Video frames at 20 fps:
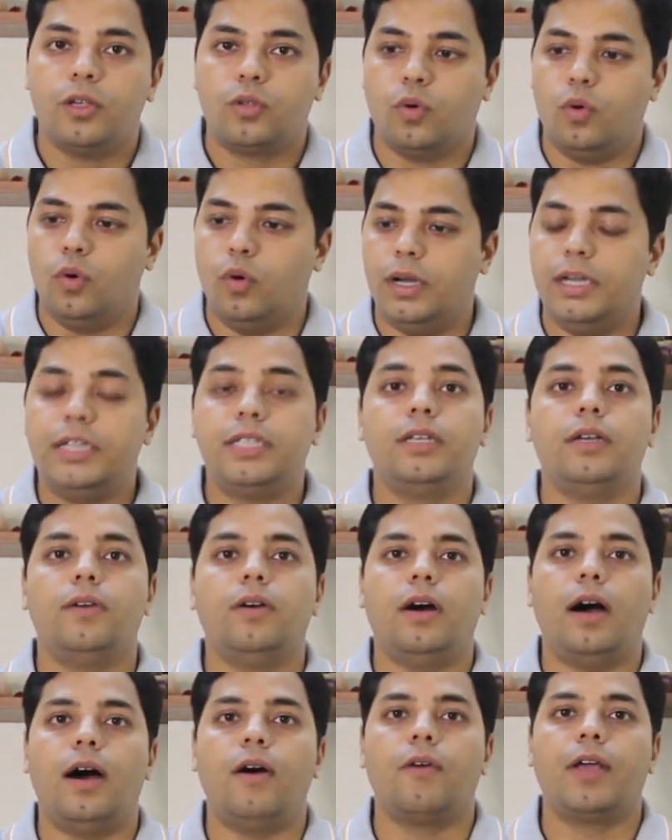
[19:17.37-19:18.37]
So it's
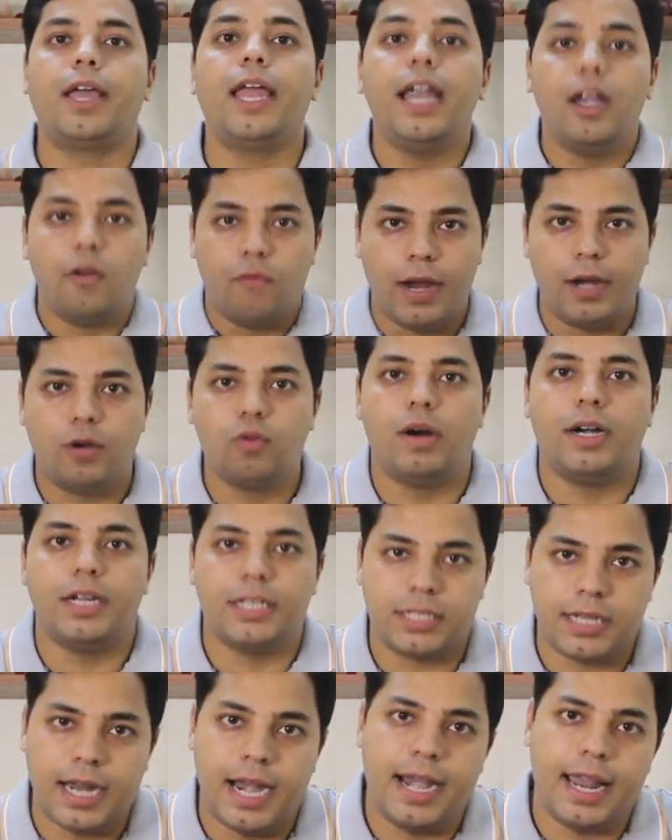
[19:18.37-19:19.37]
a great way to
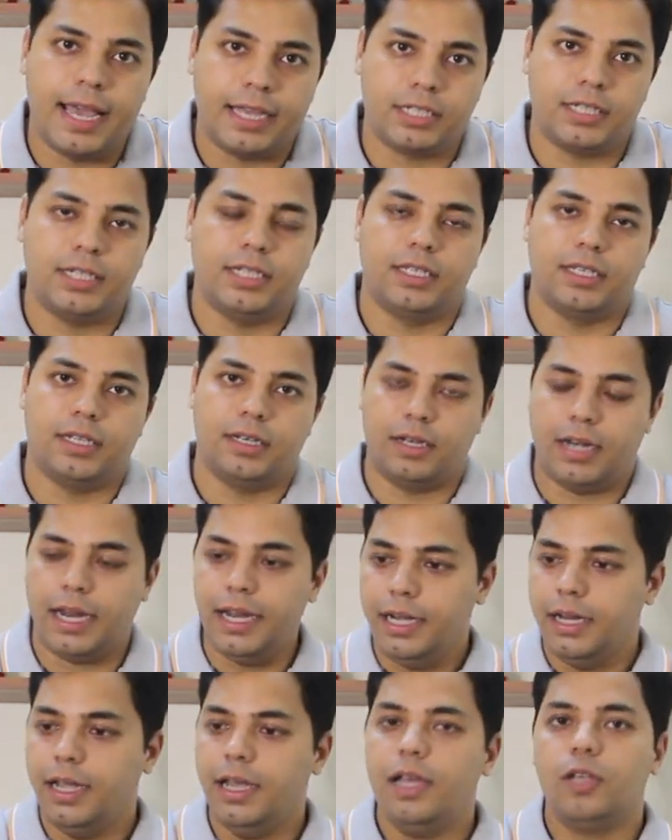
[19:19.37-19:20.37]
understand extension,
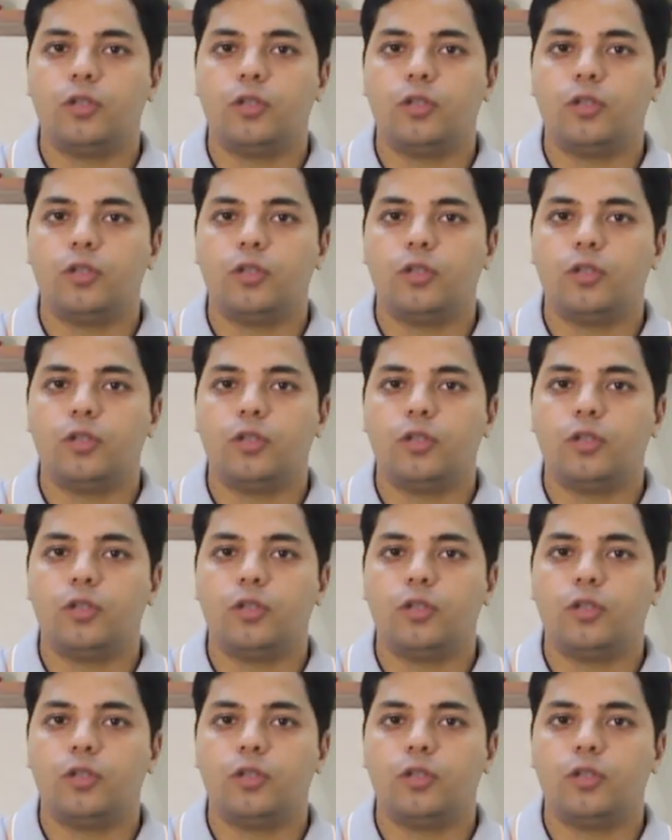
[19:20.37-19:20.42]
right?